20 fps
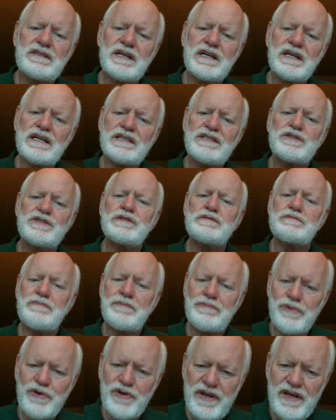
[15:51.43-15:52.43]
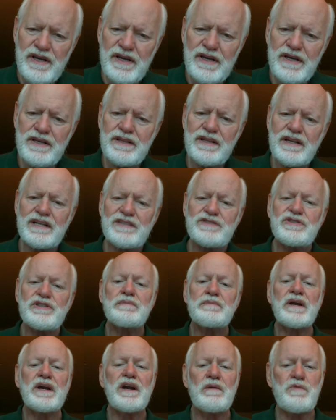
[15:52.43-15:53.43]
And I just breathed and
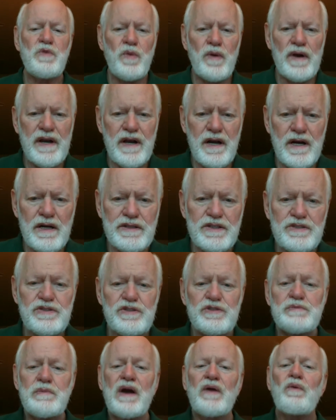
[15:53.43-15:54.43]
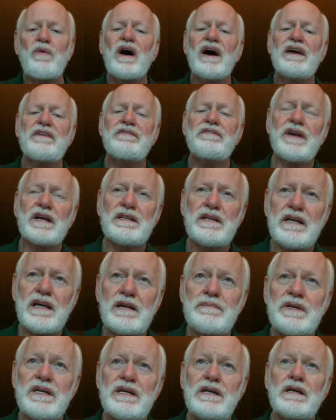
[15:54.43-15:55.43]
said, become aware, this is my wife, not the
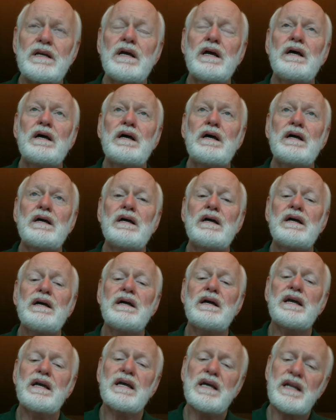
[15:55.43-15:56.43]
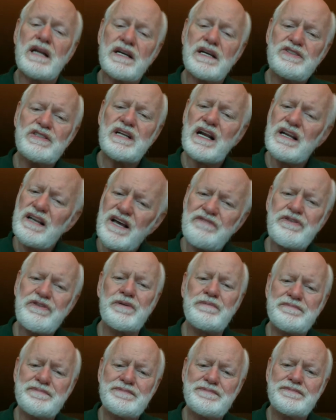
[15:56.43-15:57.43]
enemy. And I said, I love
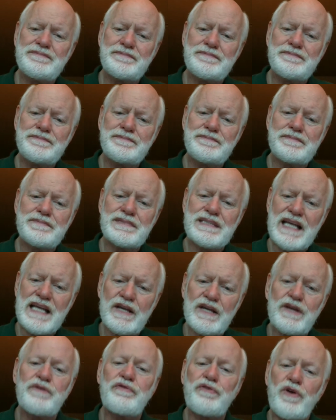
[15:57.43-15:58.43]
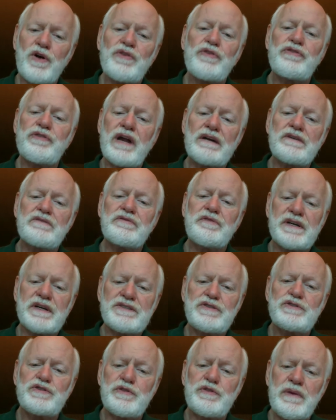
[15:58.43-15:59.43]
you. Thank you for all the
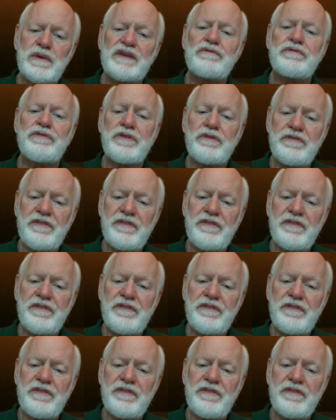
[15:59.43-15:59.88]
sacrifices you made for the